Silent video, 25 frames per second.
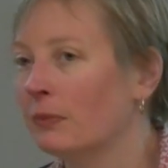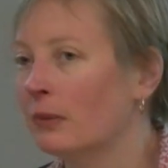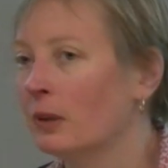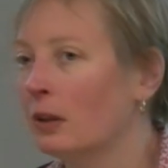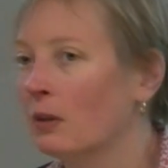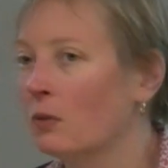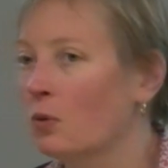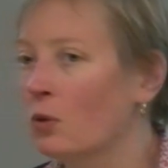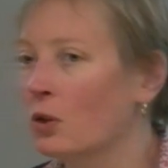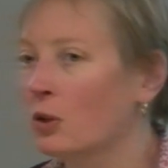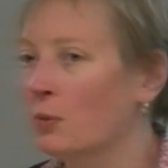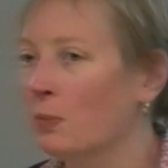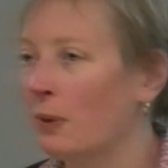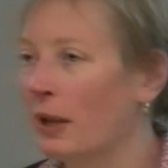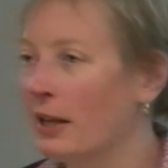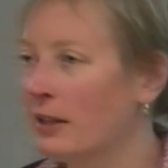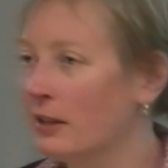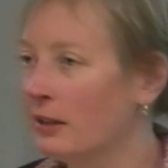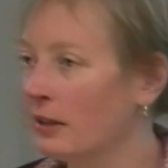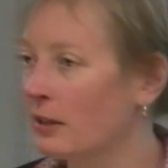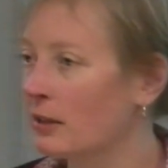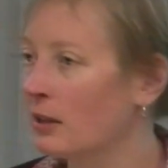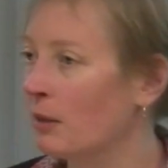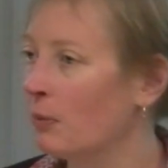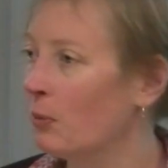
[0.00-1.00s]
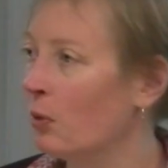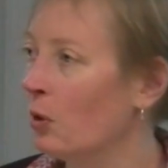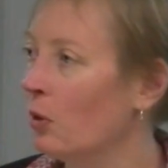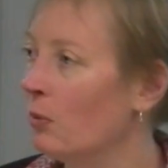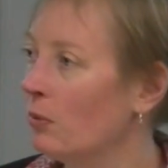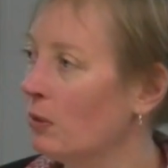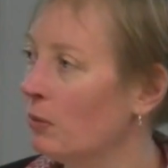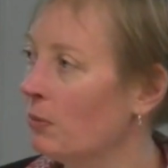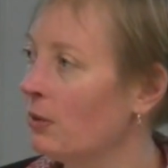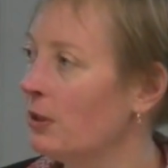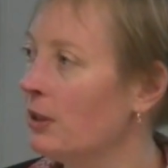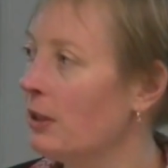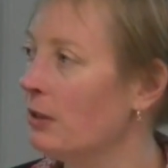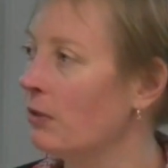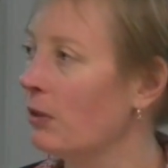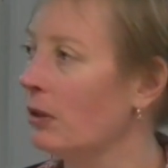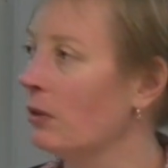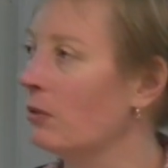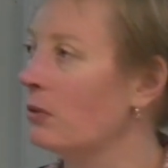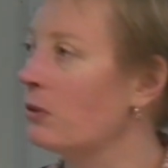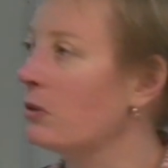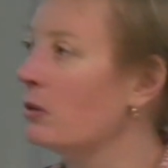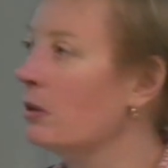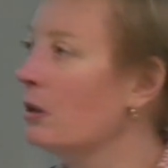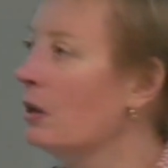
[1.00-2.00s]
Of course, plastics are permanent
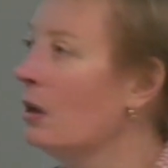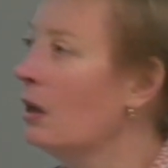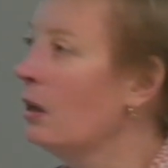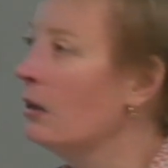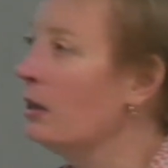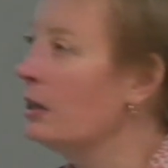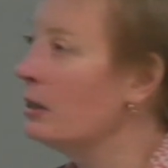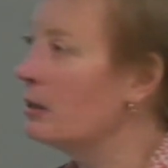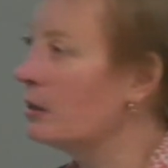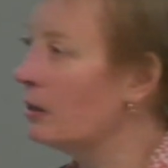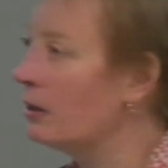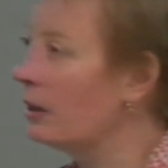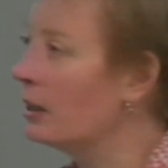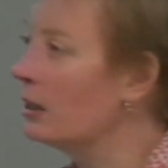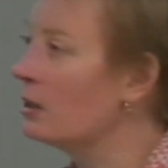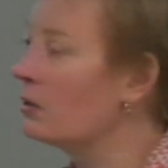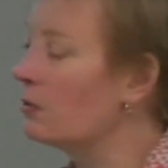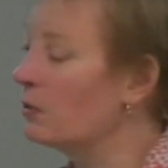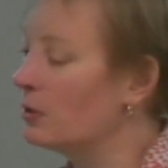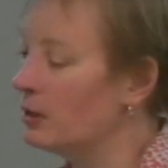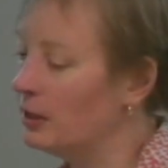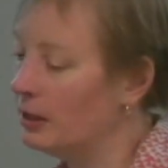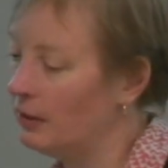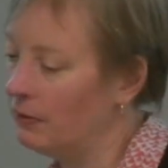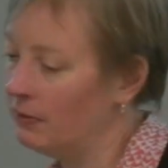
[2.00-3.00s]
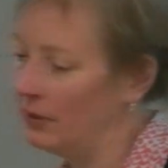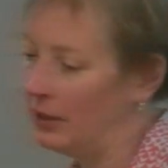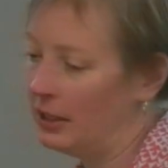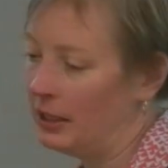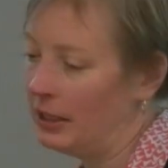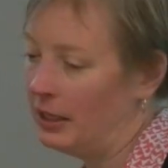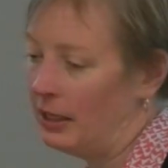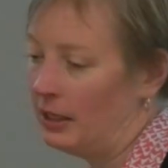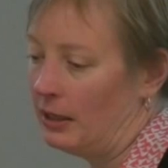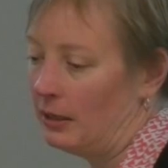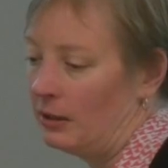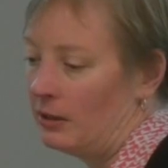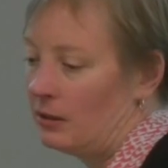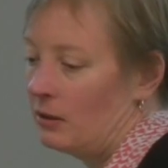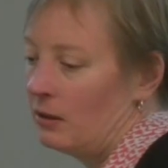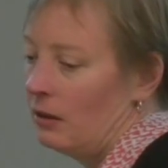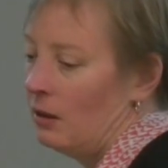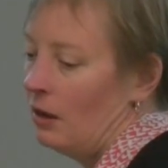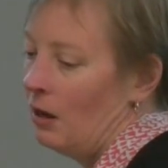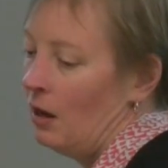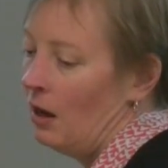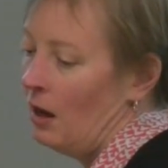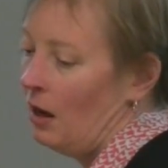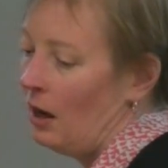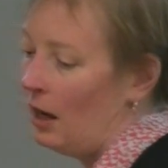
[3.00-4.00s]
materials. These are things for 70 years.
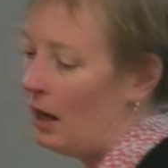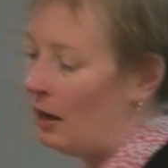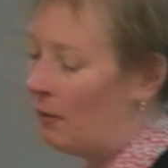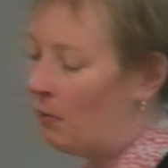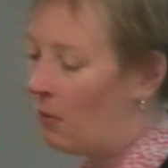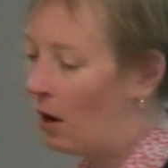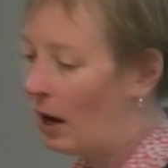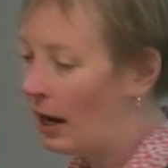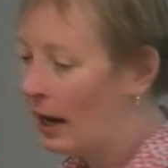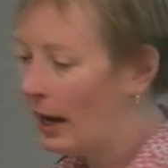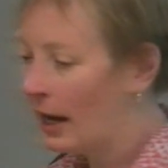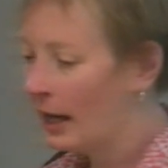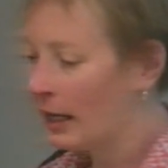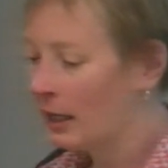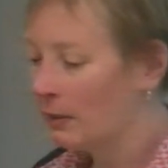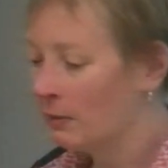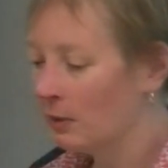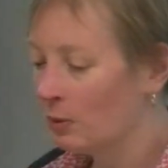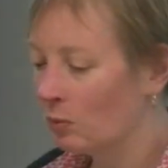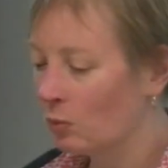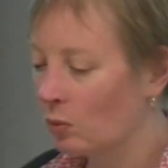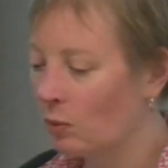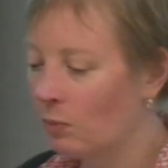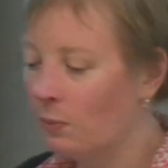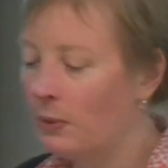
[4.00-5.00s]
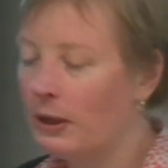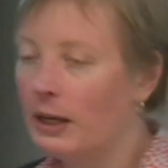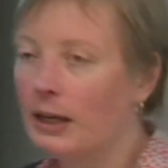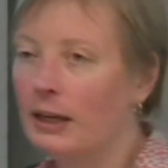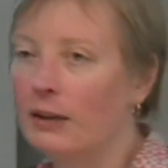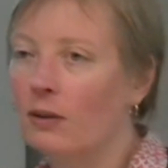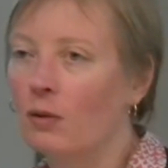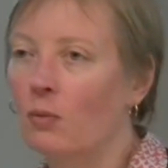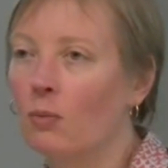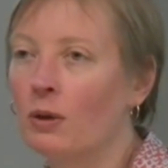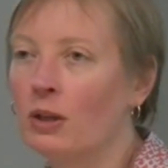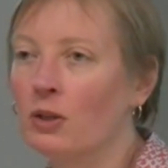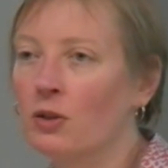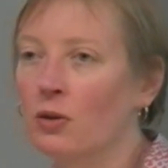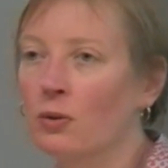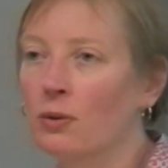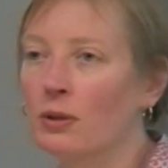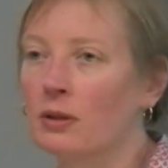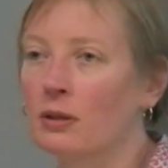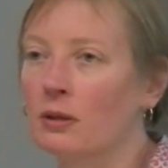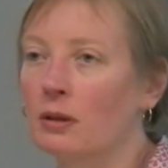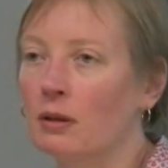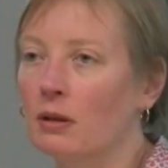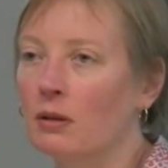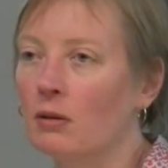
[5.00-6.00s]
And my argument would be that we do
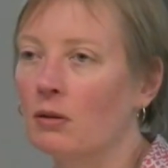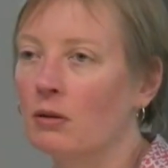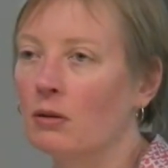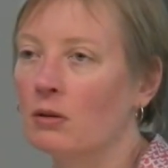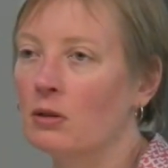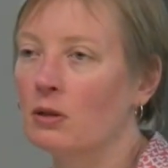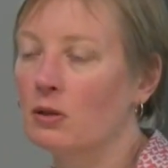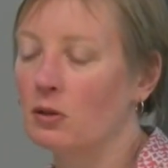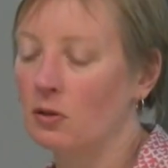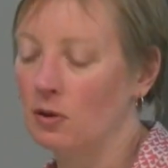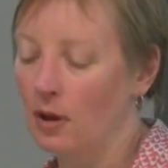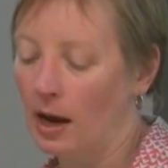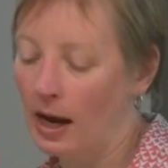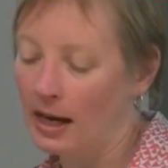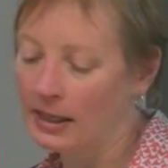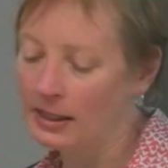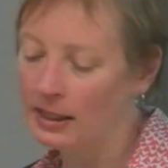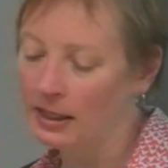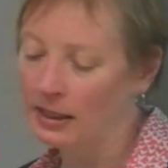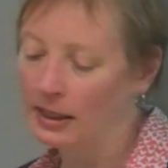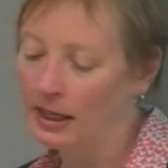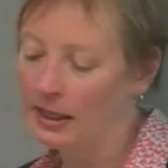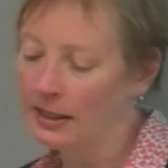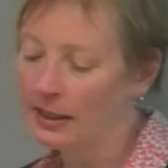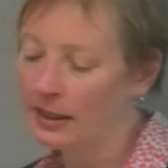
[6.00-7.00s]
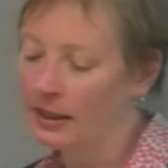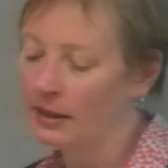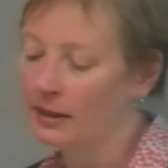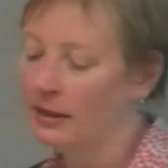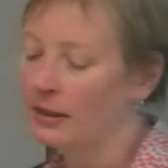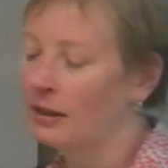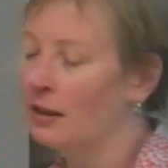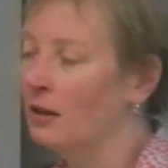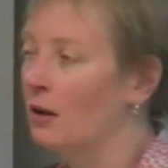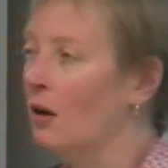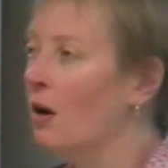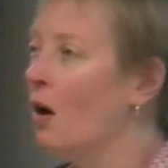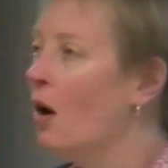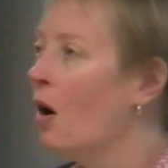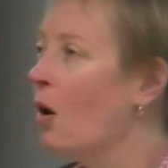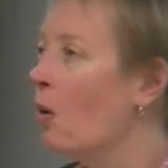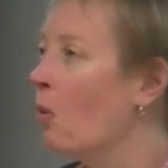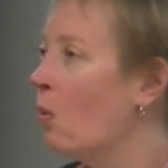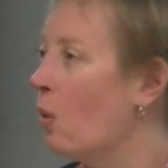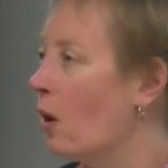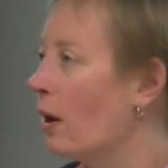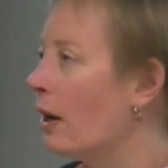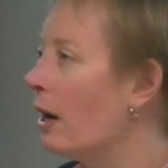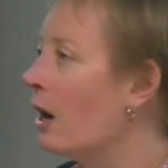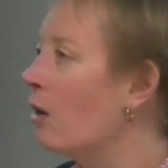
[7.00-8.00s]
as a society need to consider
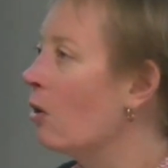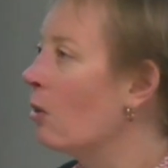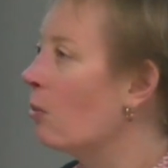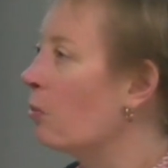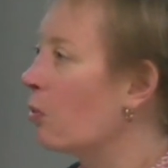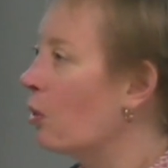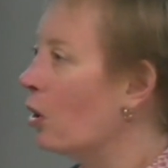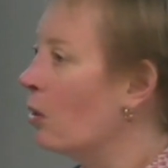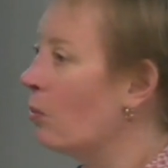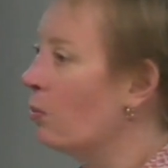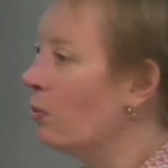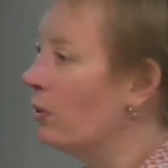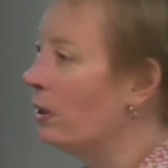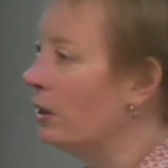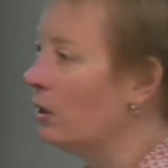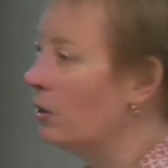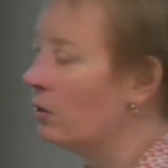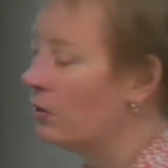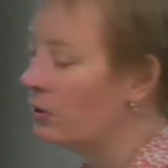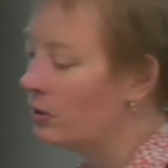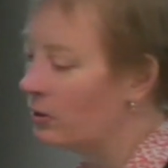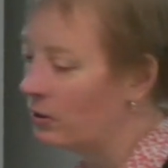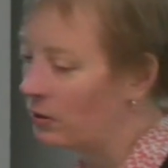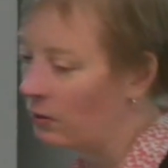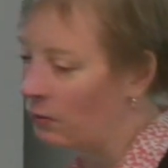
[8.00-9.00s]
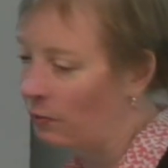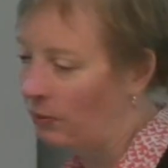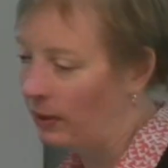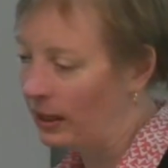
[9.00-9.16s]
what are appropriate uses of